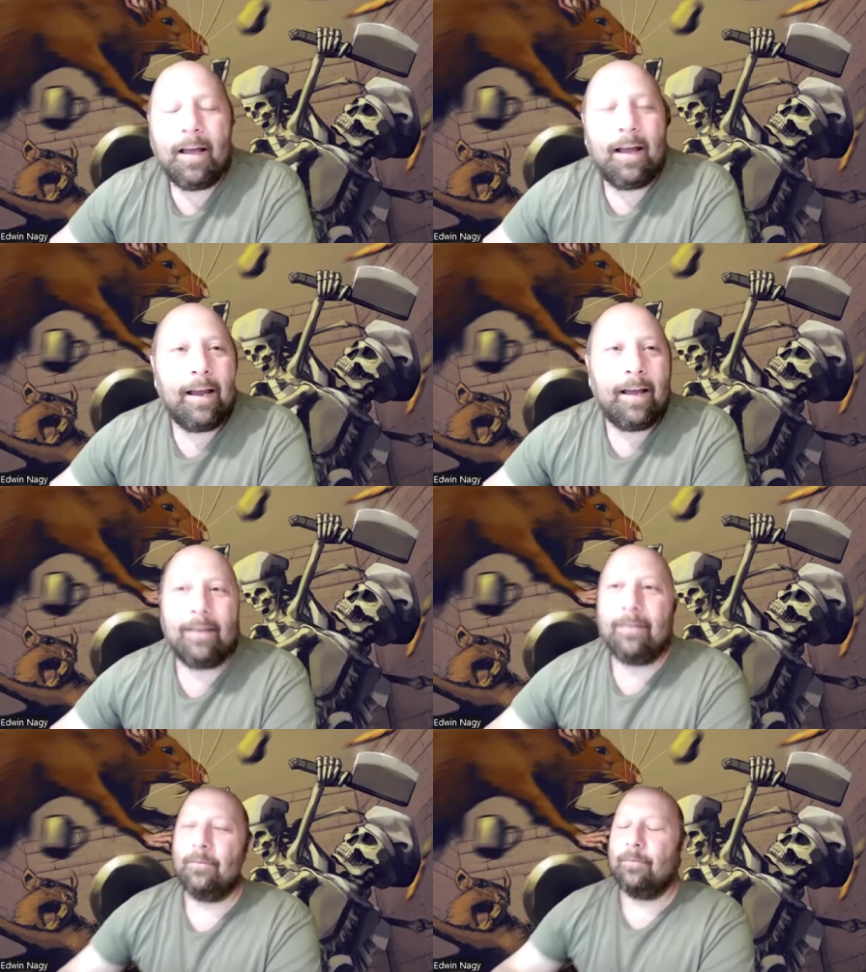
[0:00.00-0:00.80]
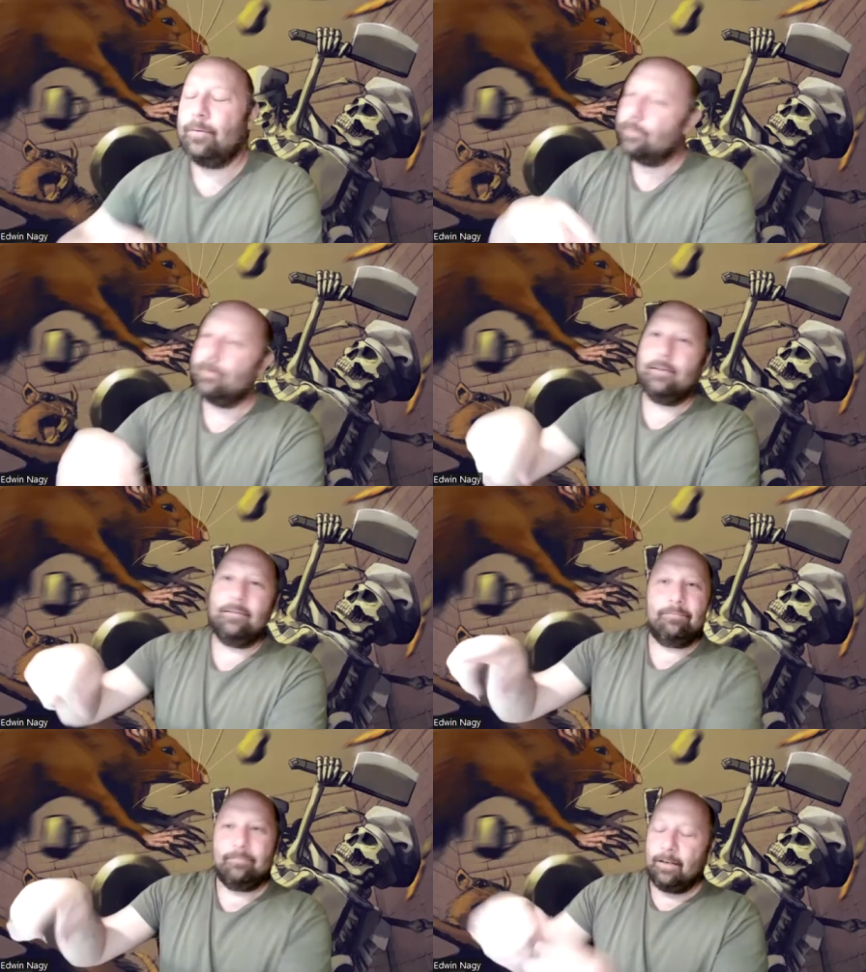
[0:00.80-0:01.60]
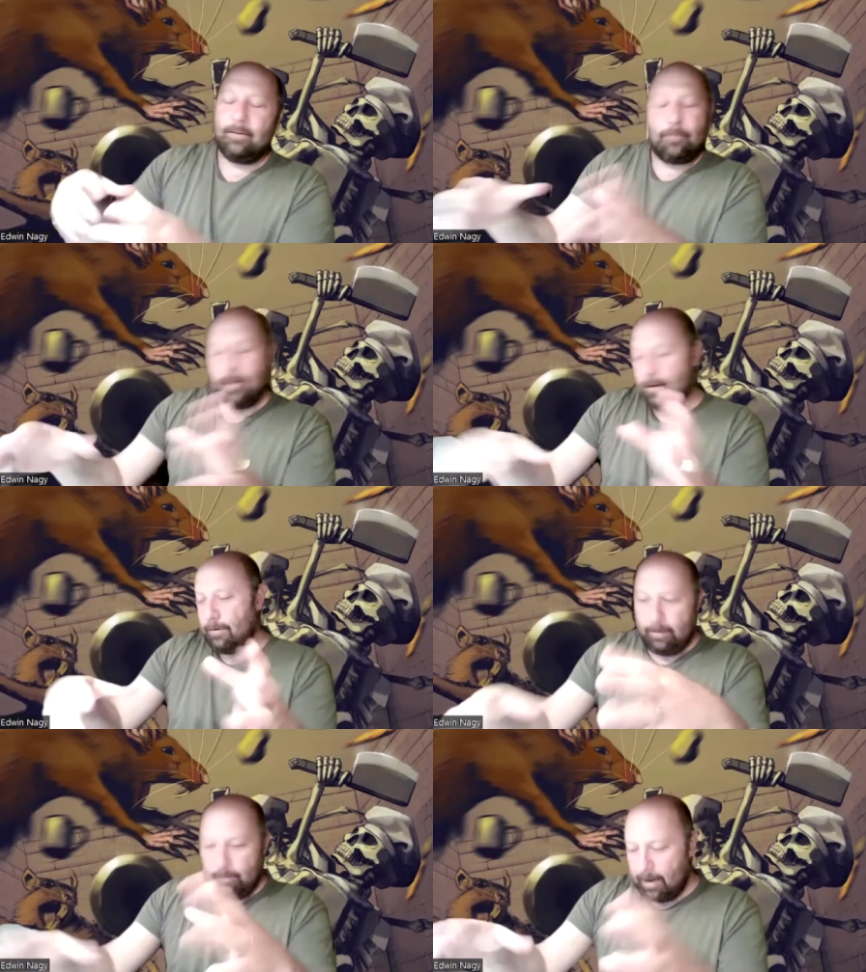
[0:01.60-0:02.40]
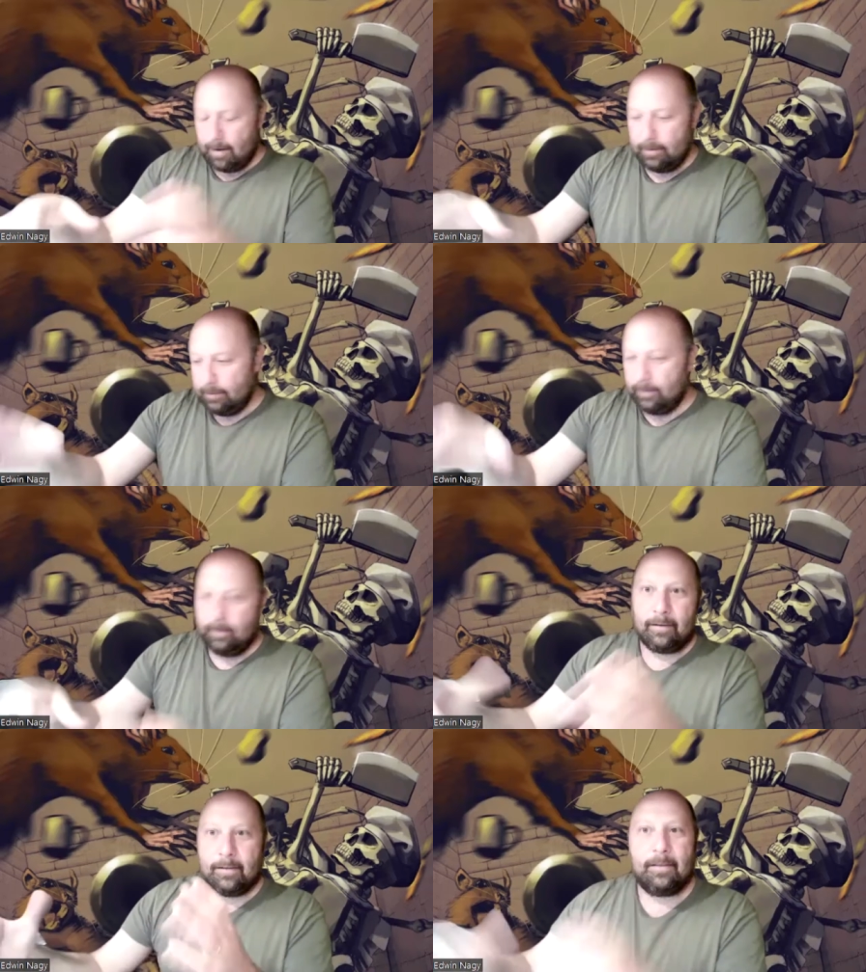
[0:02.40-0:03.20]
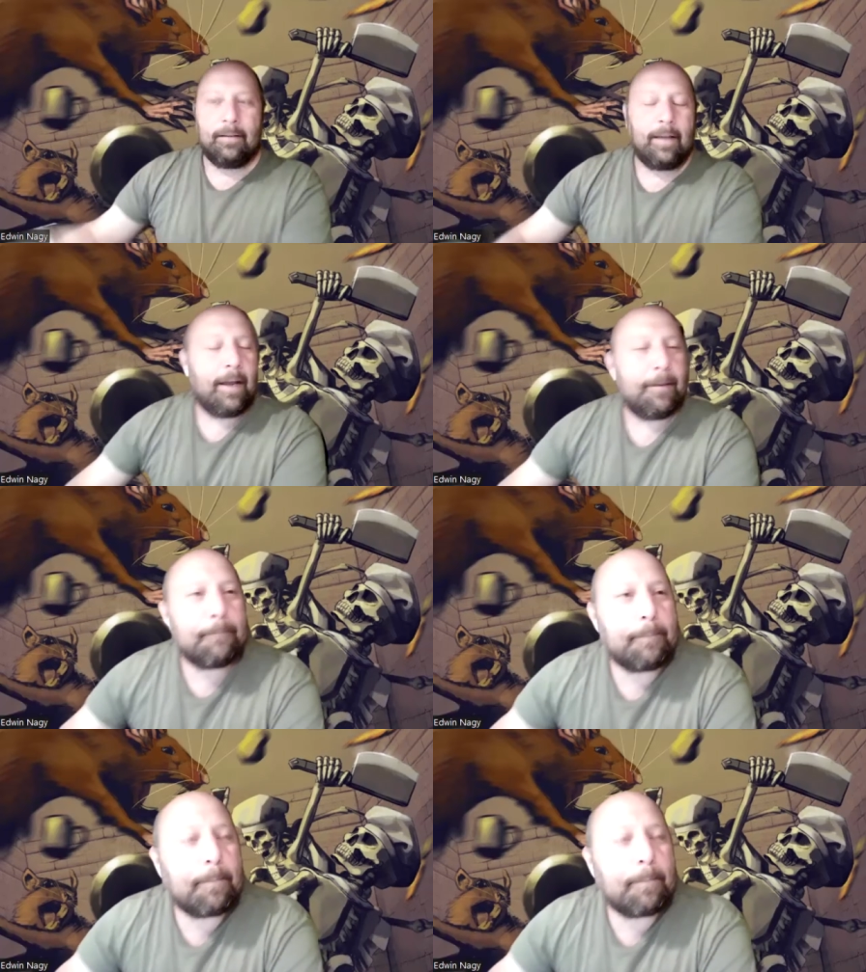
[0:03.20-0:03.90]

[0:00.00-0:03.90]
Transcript: And we were, you know, wandering around and looking at this and that.